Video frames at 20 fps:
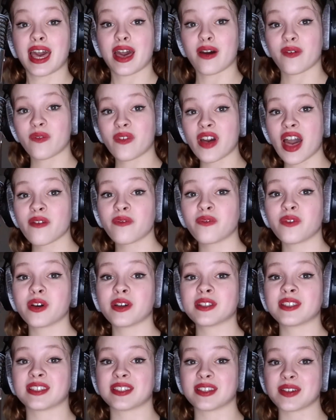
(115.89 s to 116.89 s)
A five
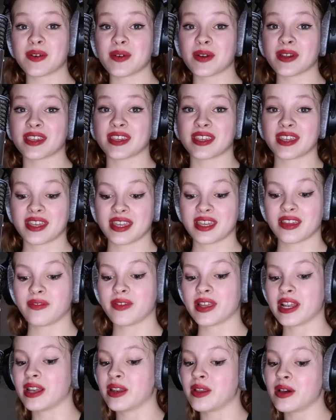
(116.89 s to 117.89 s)
foot Suki
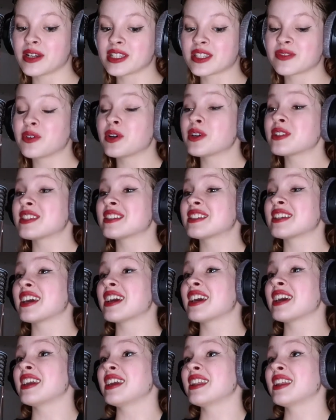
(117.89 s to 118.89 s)
that looks
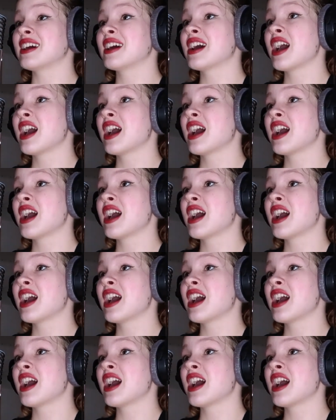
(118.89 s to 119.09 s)
14